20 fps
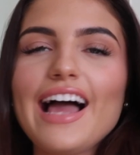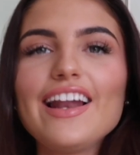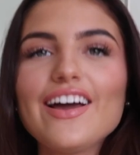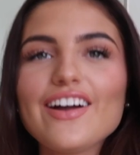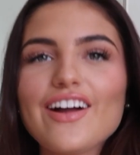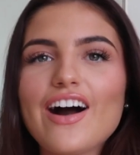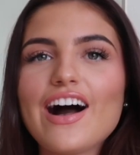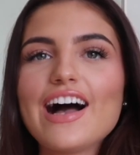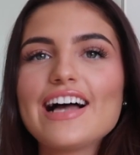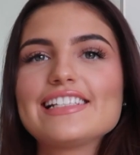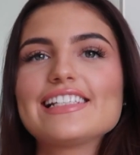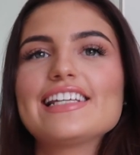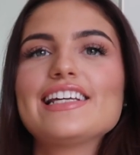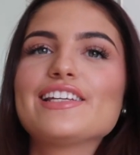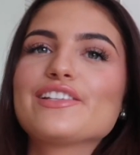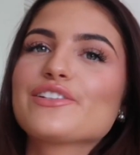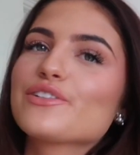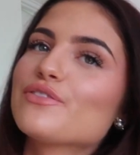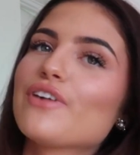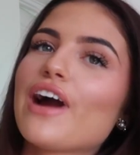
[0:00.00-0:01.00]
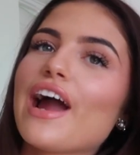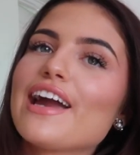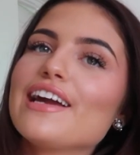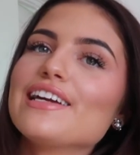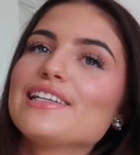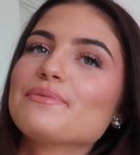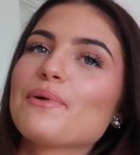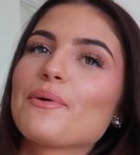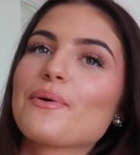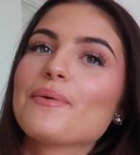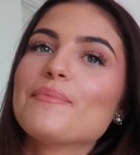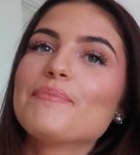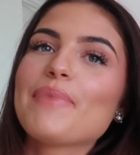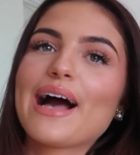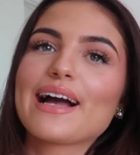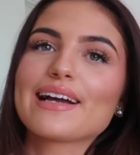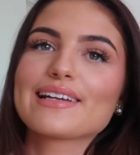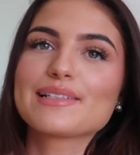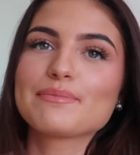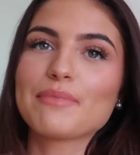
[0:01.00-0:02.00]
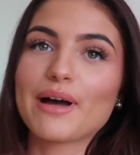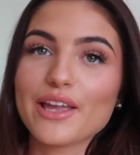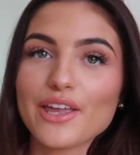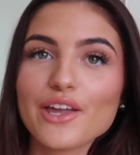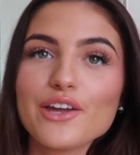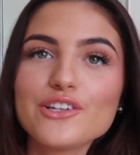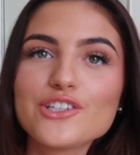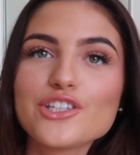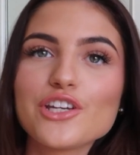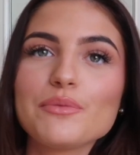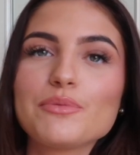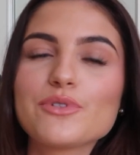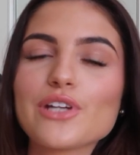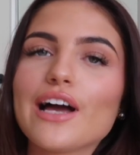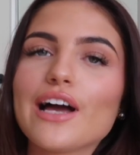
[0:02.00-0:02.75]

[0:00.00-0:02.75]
Hello guys, it's Grace. Welcome back to my YouTube